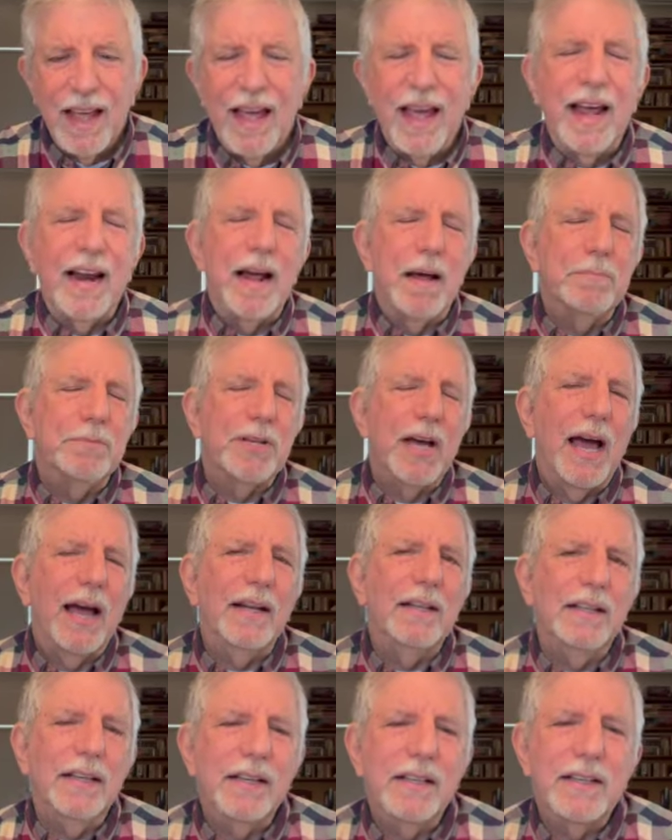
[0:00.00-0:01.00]
And I'm
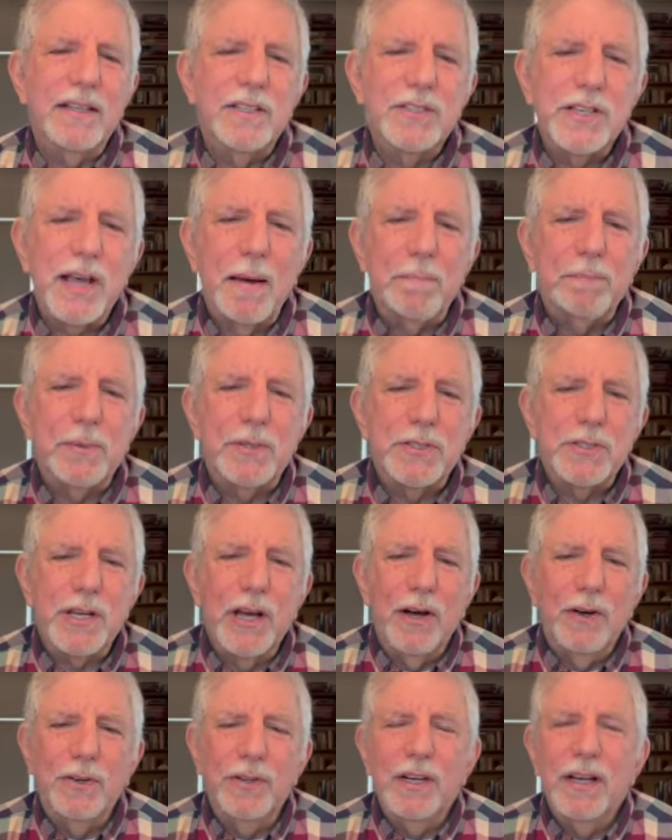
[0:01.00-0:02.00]
titling this
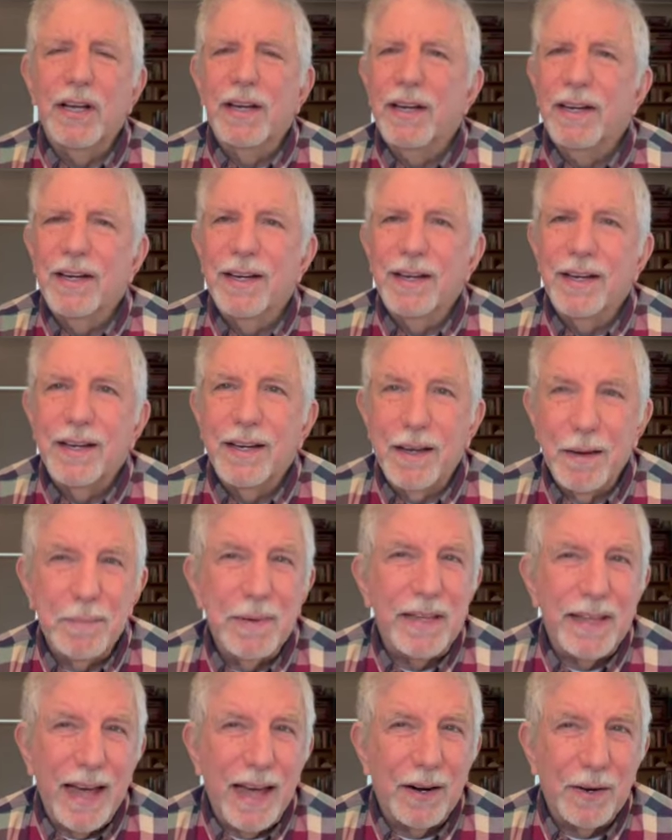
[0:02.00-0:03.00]
episode, Give Me
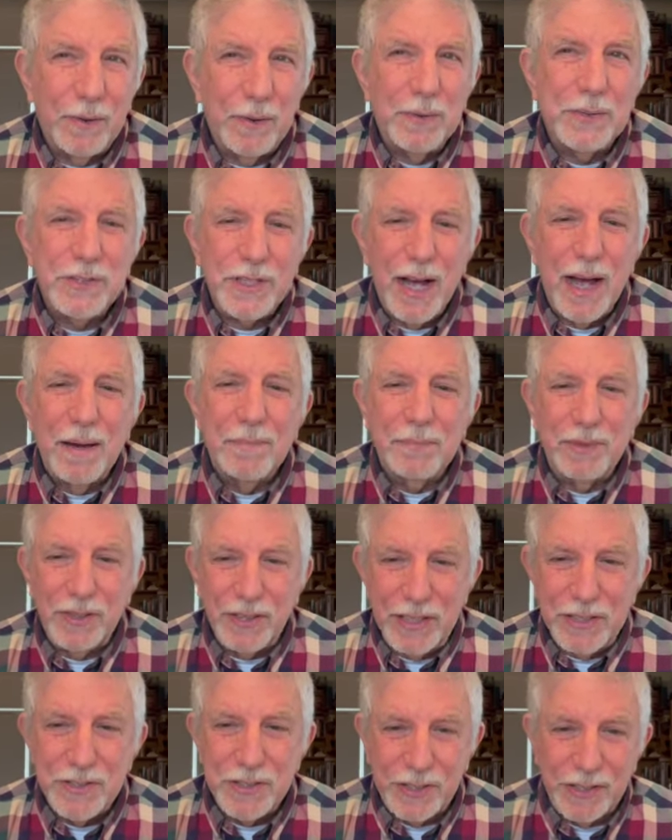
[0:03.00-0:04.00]
That Old Time
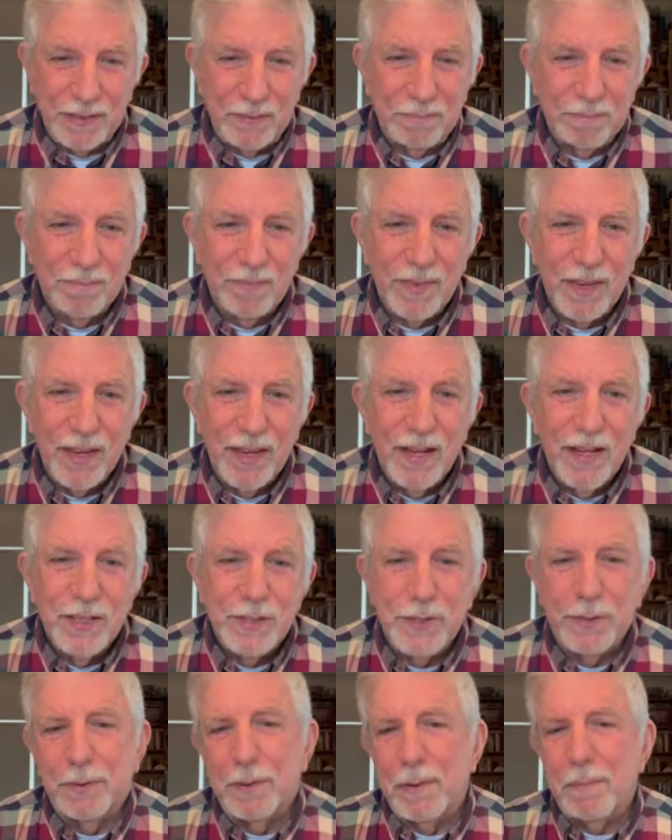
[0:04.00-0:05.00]
Religion,
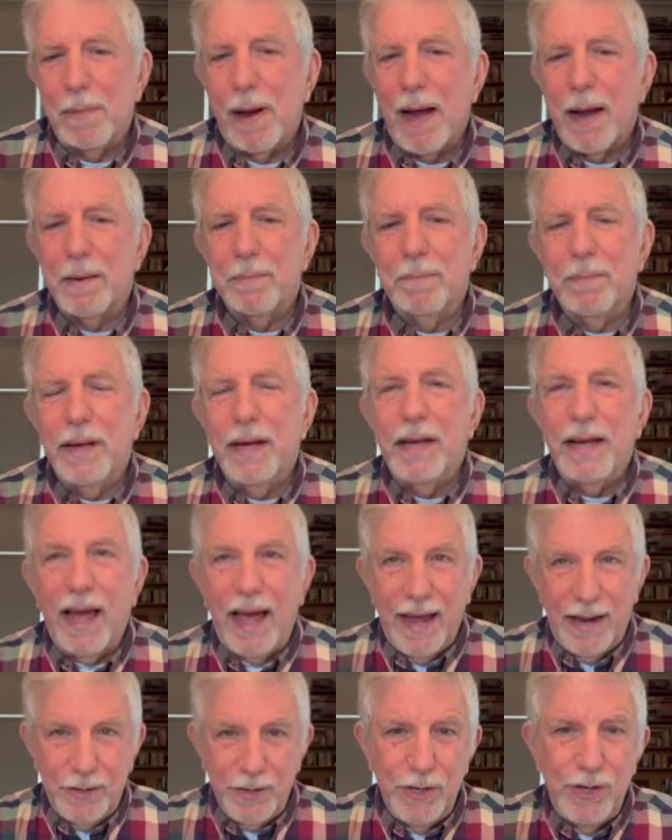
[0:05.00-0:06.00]
to remind me
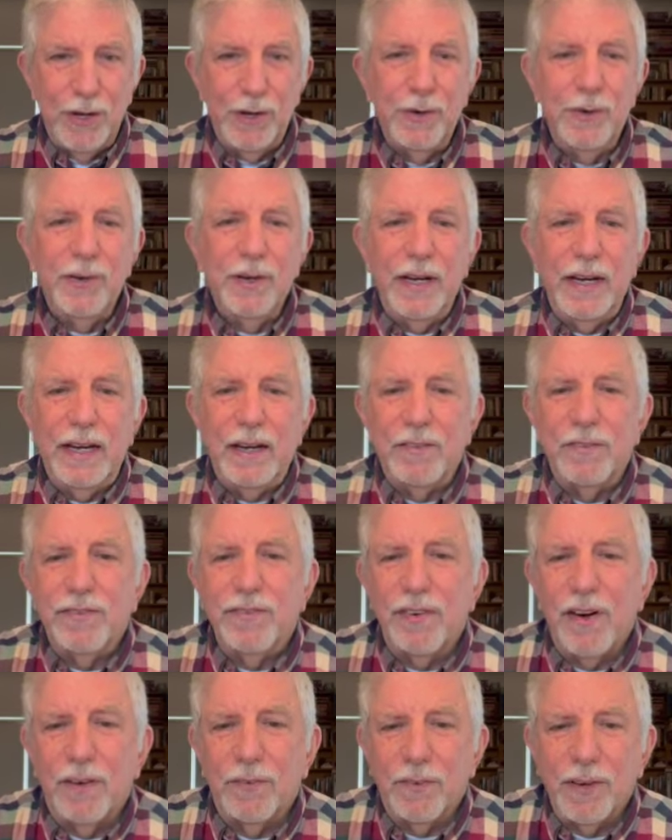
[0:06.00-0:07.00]
and you, if
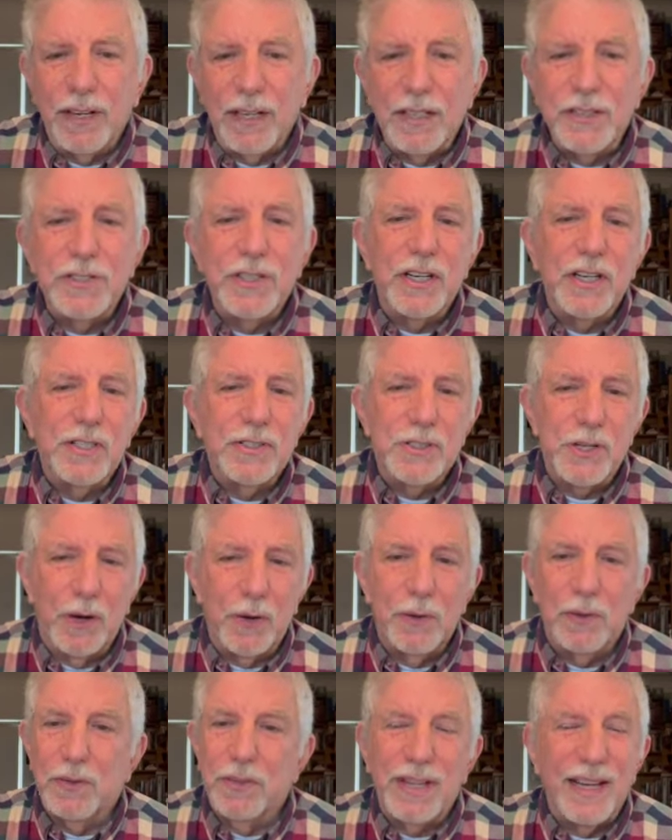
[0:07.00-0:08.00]
a religion is
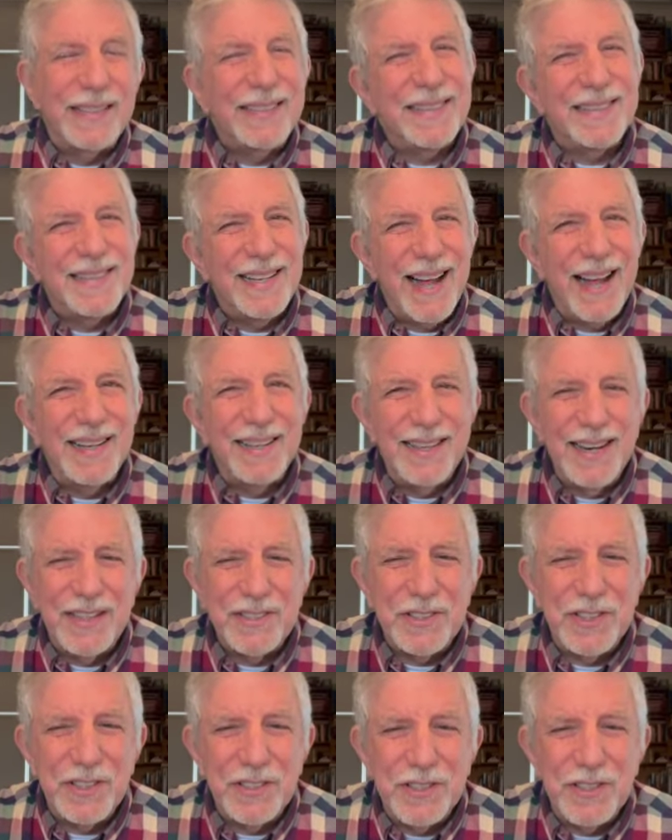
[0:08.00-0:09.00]
old, that's not
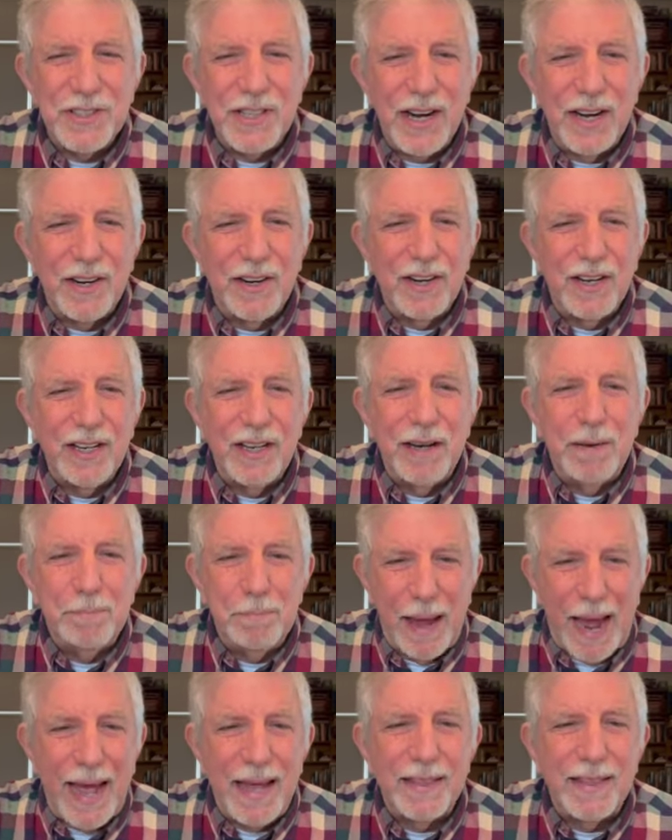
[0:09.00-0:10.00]
necessarily a
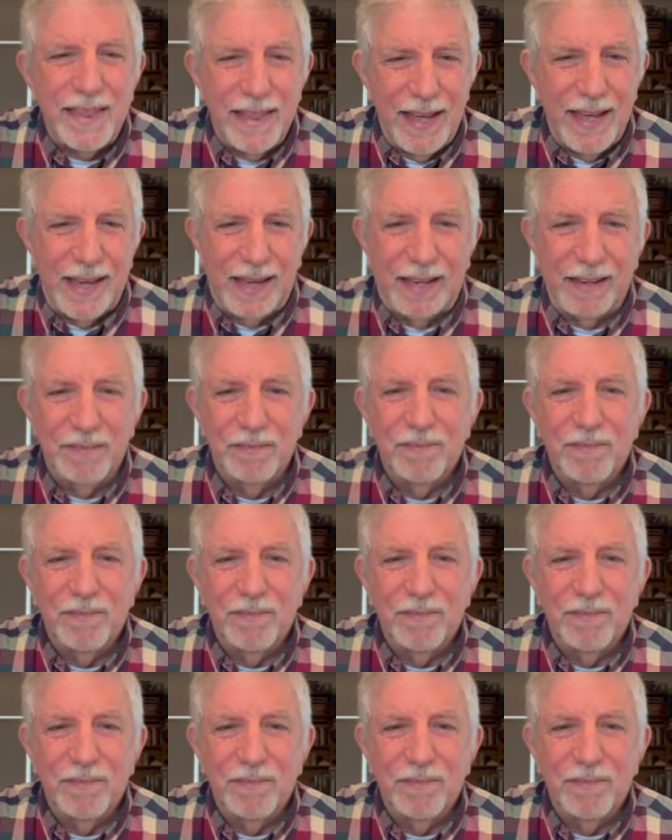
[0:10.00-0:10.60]
bad thing.